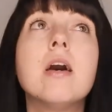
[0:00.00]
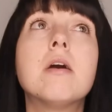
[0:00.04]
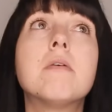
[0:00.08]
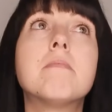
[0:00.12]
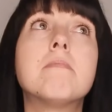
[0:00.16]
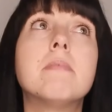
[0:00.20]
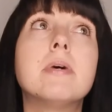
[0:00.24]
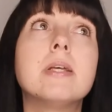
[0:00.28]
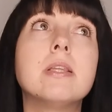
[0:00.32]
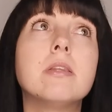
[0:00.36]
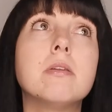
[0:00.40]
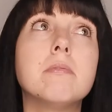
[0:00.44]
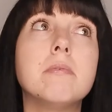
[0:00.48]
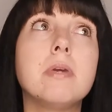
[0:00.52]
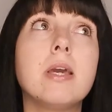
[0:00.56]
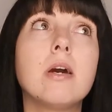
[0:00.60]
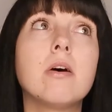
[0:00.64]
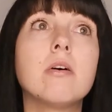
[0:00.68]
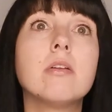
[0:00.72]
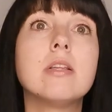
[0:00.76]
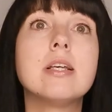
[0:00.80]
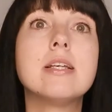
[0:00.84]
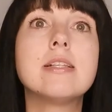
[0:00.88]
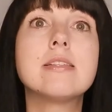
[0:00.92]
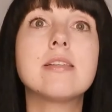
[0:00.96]
but to be
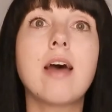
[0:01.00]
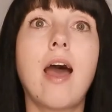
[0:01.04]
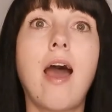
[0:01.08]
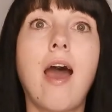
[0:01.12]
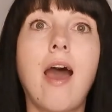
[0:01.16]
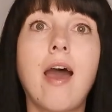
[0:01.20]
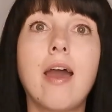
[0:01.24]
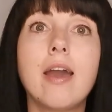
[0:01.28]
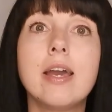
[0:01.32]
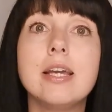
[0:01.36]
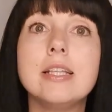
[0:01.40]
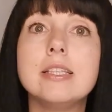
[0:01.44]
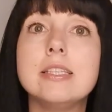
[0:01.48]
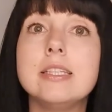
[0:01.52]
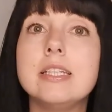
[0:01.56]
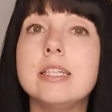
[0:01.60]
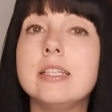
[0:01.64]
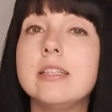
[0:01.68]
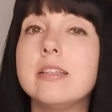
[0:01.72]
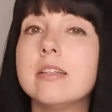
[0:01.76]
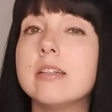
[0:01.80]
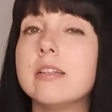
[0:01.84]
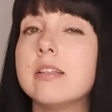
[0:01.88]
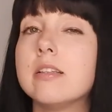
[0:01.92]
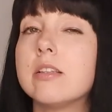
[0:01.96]
honest I
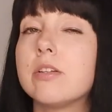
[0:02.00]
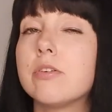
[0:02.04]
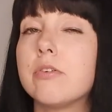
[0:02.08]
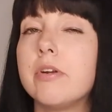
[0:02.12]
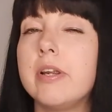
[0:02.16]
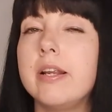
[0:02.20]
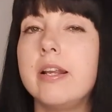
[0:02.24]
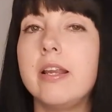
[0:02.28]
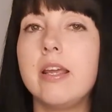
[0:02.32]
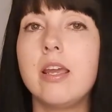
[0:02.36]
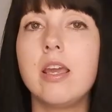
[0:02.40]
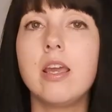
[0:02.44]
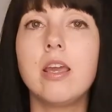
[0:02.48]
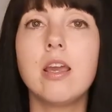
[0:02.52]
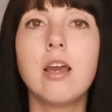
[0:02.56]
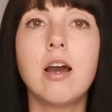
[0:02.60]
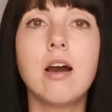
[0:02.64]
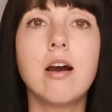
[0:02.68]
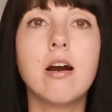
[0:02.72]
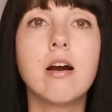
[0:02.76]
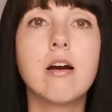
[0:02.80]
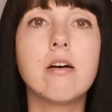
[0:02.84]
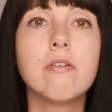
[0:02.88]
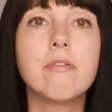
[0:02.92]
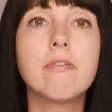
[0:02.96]
didn't really
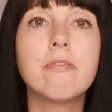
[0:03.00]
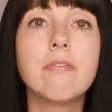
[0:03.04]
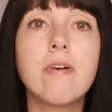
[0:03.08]
uh,